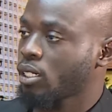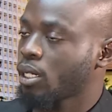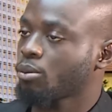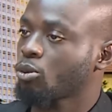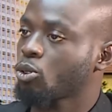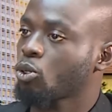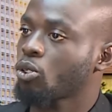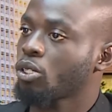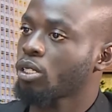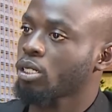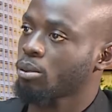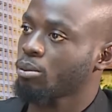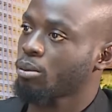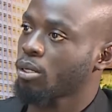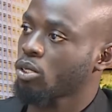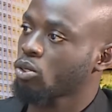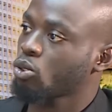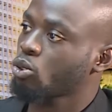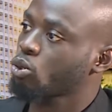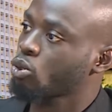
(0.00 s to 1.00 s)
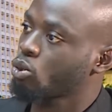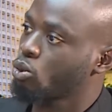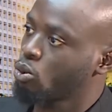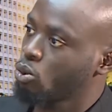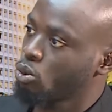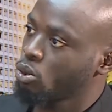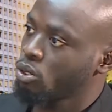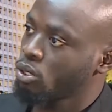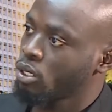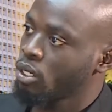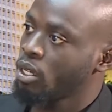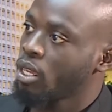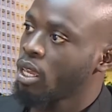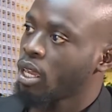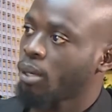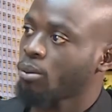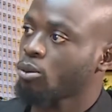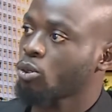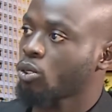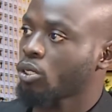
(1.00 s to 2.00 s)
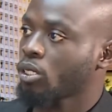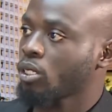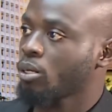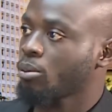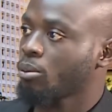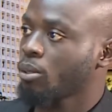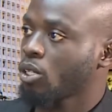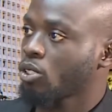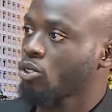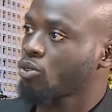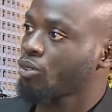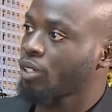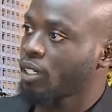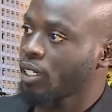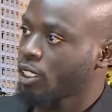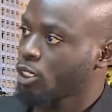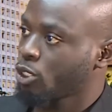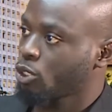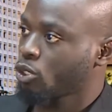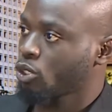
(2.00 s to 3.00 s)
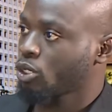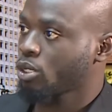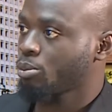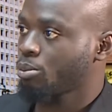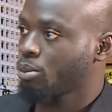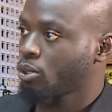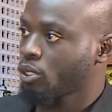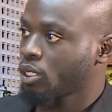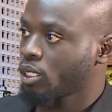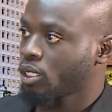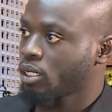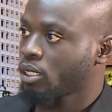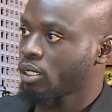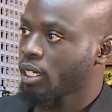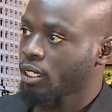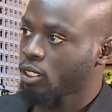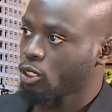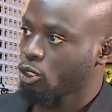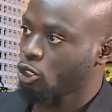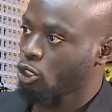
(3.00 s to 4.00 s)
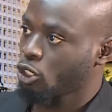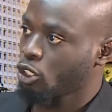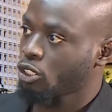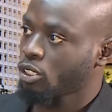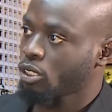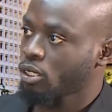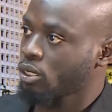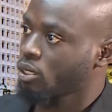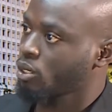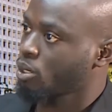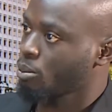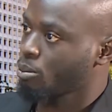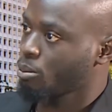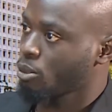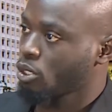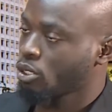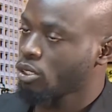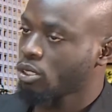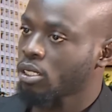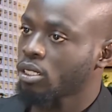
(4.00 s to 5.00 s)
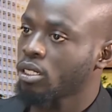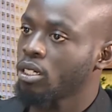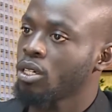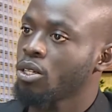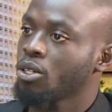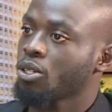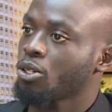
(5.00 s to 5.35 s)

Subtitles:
I'm talking about schools, I'm talking about religious bodies like the churches, the mosque.